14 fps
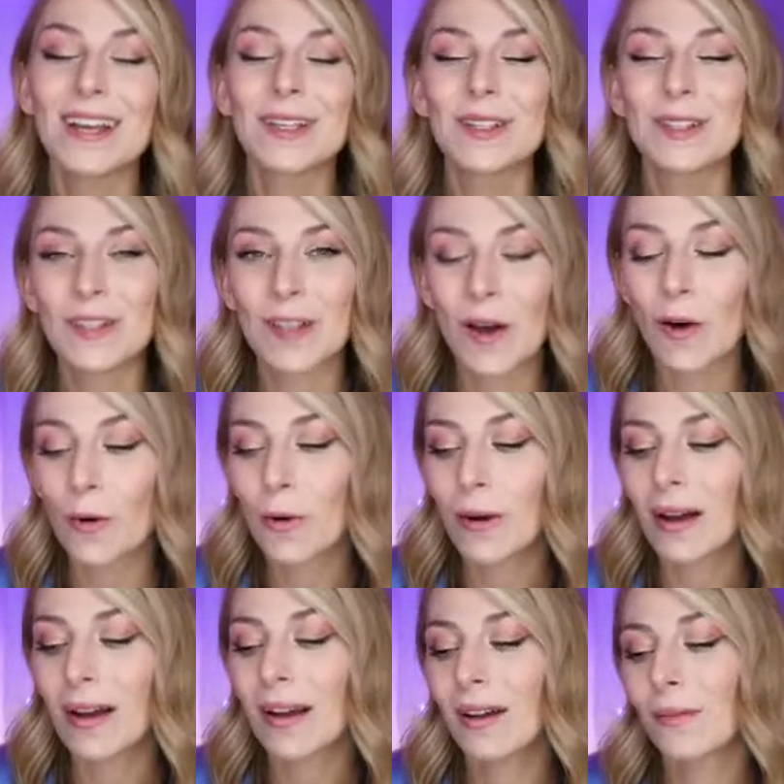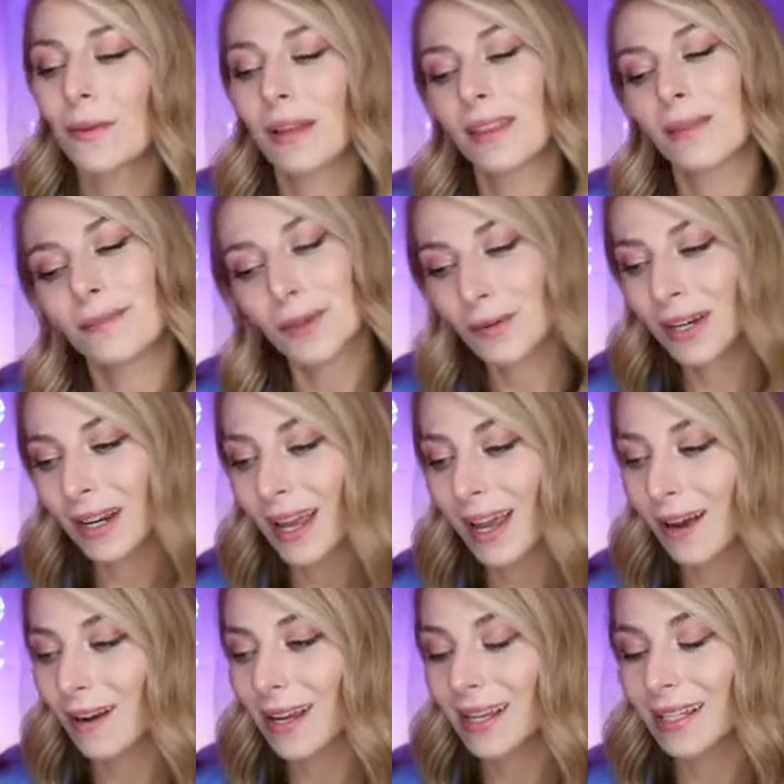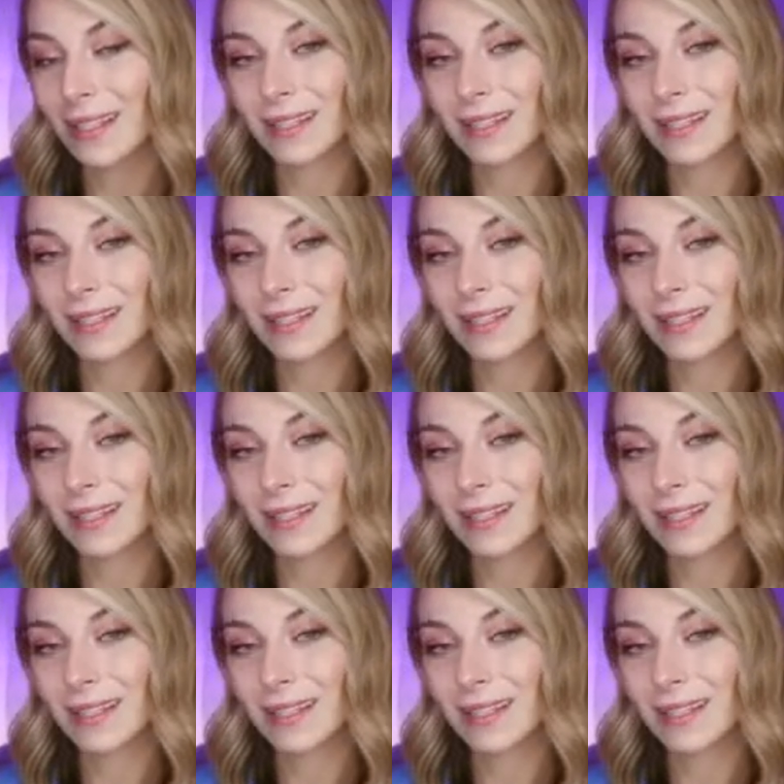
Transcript: So with the moon in Aries,